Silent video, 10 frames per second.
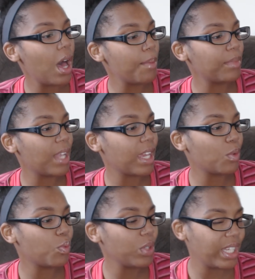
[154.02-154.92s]
um,
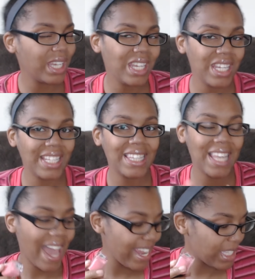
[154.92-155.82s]
like really
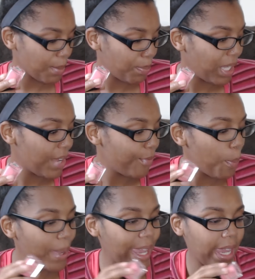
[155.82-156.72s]
light
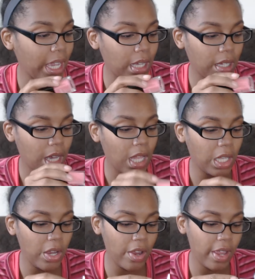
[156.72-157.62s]
playful pink
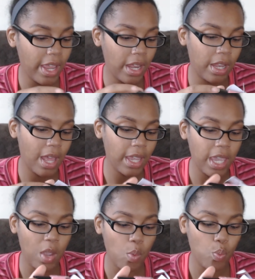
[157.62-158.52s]
color and I
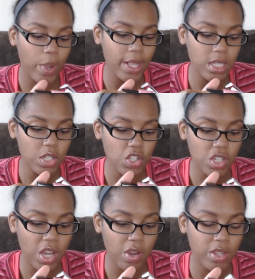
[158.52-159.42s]
can't wait to
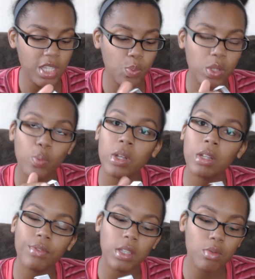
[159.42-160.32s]
share this with
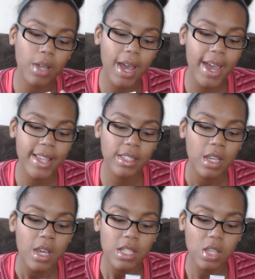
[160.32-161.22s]
one of you guys.
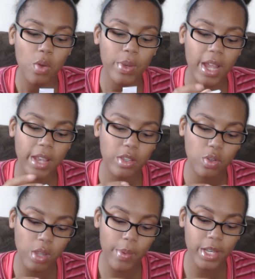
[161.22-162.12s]
So when I
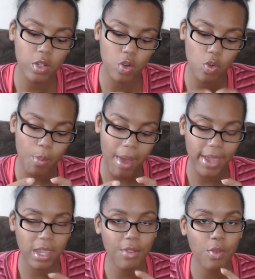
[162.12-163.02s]
do get ready to do
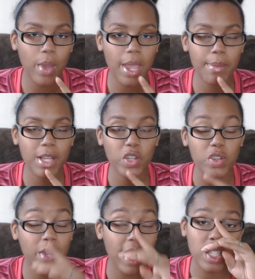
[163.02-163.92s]
my giveaway, make
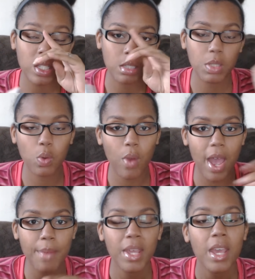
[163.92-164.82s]
sure you guys are
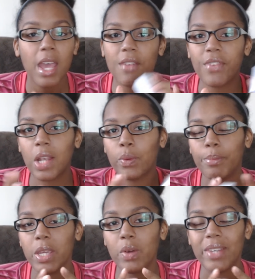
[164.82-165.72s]
subscribed and
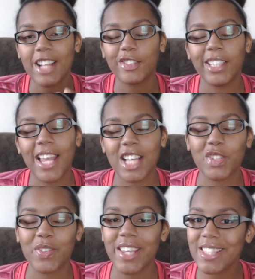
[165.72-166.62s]
following me on Naturally
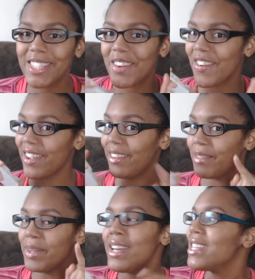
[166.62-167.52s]
Lash on
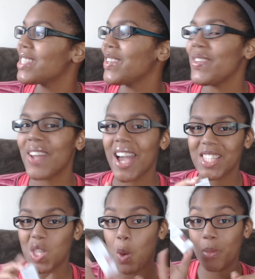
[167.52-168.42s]
Instagram so you
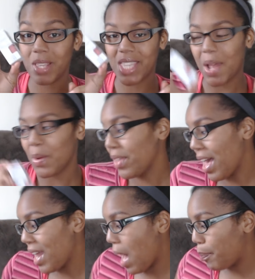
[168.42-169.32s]
guys don't miss out on
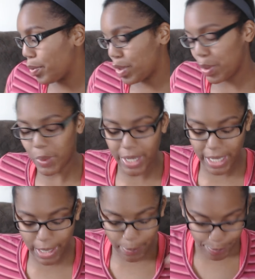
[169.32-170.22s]
that
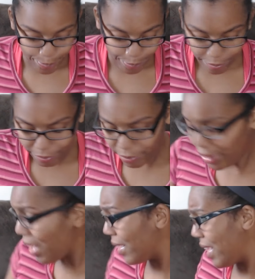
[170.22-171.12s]
opportunity.
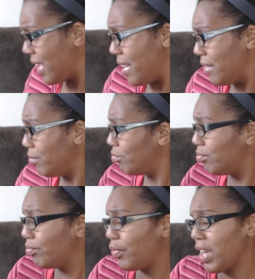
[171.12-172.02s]
Again,
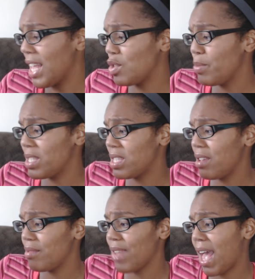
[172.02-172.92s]
you guys who missed
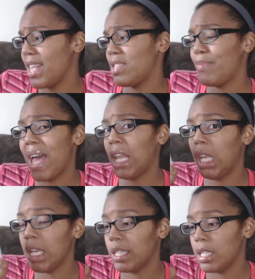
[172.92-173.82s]
it, that is by
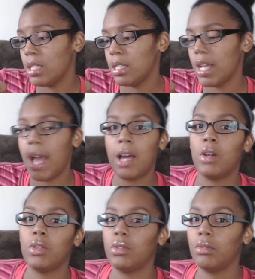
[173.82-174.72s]
London
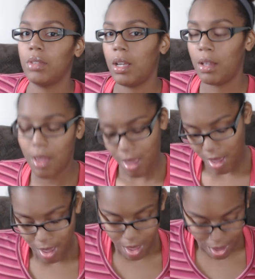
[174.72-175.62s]
Town.
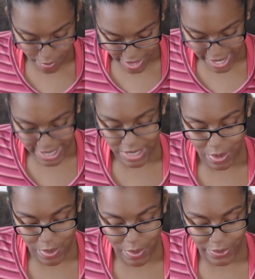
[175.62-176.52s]
Okay,
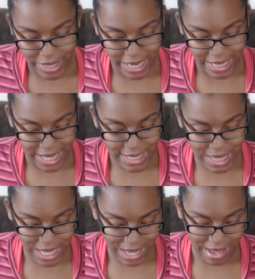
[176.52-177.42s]
so the next
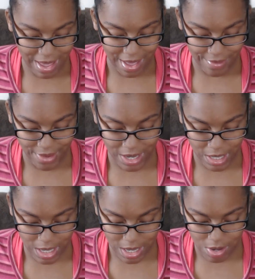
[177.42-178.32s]
thing I have
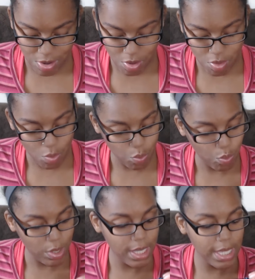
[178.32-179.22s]
in here
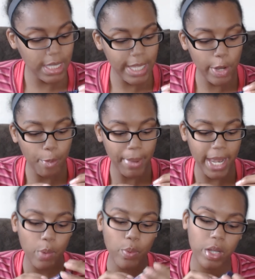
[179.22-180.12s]
is this
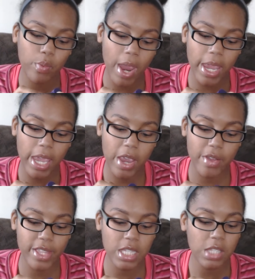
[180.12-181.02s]
little bitty one right
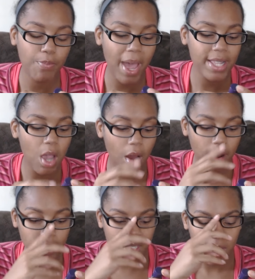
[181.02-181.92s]
here. This is by
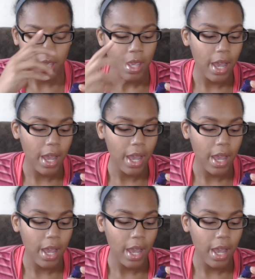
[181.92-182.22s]
Tarte